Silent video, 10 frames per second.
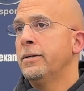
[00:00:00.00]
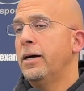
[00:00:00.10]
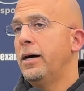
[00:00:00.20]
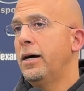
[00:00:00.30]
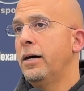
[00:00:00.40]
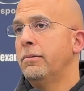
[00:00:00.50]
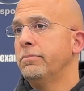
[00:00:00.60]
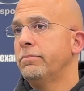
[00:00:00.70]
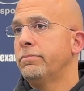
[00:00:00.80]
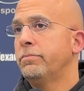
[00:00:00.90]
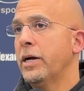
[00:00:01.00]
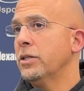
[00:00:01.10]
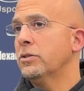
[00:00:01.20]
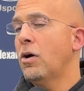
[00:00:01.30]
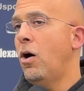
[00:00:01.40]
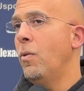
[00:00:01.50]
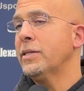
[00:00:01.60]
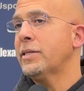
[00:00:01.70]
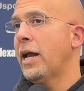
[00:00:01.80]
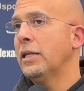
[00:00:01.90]
But he's
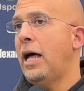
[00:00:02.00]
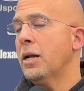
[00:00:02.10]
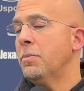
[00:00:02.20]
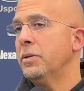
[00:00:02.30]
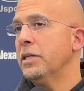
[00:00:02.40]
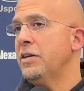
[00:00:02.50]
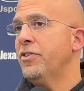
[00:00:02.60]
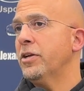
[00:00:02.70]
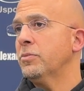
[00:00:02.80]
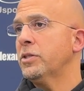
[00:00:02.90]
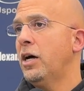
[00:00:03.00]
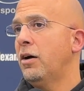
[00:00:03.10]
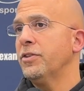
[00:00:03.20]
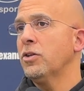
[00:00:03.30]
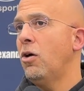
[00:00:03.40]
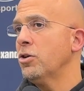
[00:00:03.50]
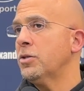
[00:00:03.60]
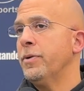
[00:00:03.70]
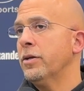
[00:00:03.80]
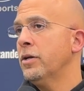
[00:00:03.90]
always had a lot of belief in himself. He's always
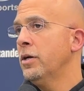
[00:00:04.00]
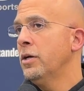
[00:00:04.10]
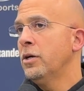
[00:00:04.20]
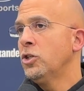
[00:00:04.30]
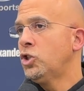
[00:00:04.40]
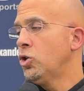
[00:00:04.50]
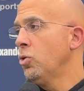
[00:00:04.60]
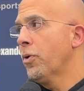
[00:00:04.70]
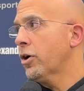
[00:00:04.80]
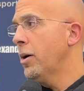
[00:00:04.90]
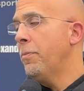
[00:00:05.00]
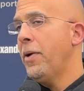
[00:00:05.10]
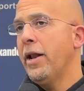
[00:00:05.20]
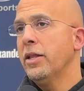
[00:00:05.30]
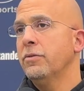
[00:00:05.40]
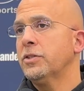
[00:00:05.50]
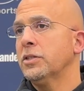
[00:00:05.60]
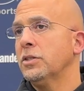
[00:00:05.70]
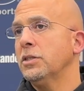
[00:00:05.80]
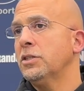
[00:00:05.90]
been super competitive
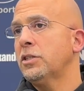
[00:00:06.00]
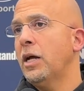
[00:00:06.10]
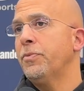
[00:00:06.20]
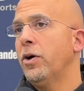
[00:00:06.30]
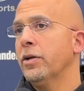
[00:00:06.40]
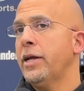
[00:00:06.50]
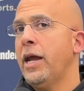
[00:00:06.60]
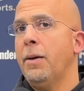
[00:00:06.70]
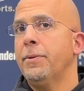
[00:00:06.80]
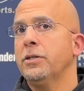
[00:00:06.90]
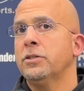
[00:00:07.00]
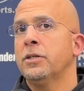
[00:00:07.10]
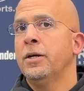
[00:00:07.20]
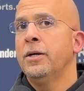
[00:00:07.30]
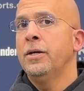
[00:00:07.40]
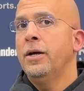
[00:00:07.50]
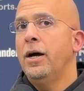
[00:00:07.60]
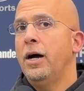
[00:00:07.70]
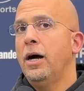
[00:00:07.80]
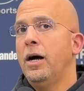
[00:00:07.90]
since he stepped on campus.
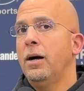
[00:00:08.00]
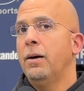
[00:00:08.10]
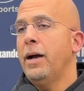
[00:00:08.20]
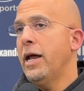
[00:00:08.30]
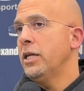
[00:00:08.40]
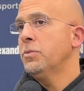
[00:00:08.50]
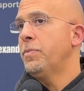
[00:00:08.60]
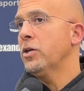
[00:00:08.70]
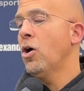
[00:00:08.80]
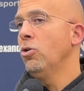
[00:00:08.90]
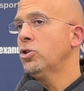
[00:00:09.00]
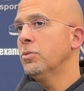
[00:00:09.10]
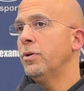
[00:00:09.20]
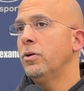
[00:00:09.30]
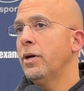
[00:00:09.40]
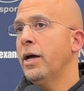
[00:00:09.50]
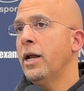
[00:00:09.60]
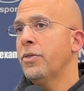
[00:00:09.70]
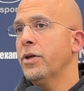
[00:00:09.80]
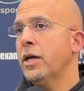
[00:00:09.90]
And he's been coachable. And
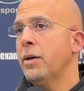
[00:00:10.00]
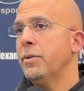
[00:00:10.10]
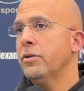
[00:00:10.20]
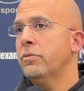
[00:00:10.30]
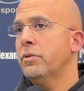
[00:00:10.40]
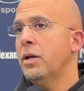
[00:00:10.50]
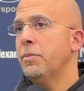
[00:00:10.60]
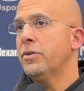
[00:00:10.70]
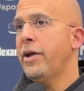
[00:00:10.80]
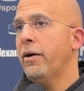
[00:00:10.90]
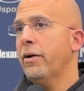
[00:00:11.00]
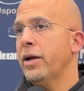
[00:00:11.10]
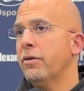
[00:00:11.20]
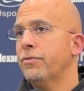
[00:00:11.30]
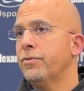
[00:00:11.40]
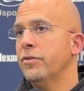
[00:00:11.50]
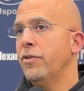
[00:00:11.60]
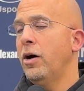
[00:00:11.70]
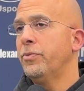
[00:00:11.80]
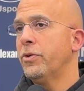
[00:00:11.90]
I think him and Terry have
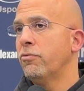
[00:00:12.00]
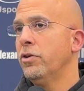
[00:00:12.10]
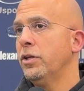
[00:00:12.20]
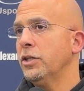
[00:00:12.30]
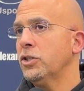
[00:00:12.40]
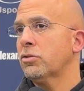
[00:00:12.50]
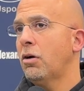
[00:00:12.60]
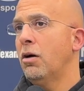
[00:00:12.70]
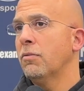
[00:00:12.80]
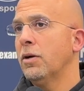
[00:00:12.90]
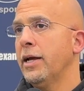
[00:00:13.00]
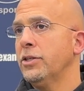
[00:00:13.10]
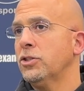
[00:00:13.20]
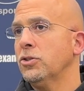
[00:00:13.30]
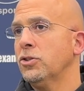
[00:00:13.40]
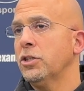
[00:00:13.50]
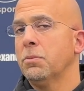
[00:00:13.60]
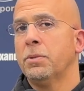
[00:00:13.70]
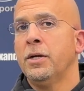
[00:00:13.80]
developed a really strong relationship.